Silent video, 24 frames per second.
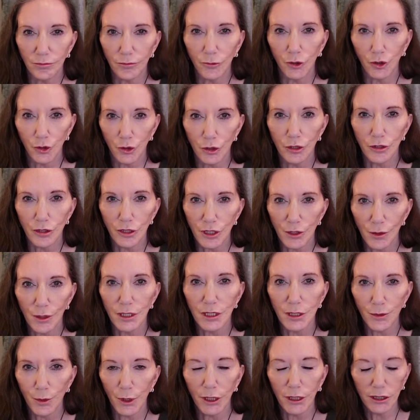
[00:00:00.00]
good as you
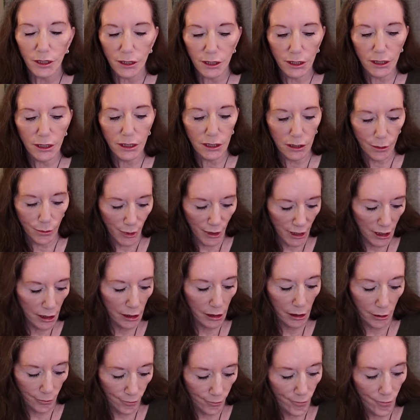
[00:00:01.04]
expected it to be.
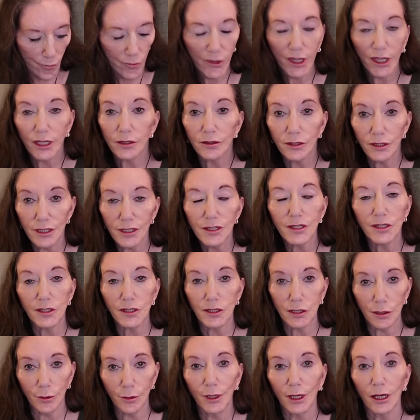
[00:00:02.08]
This
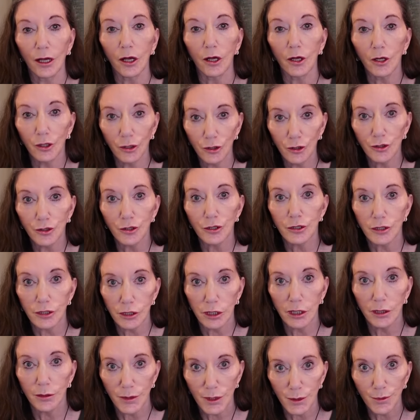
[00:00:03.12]
is about 100
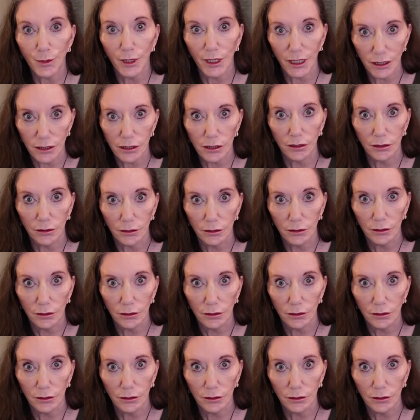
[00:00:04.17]
times better.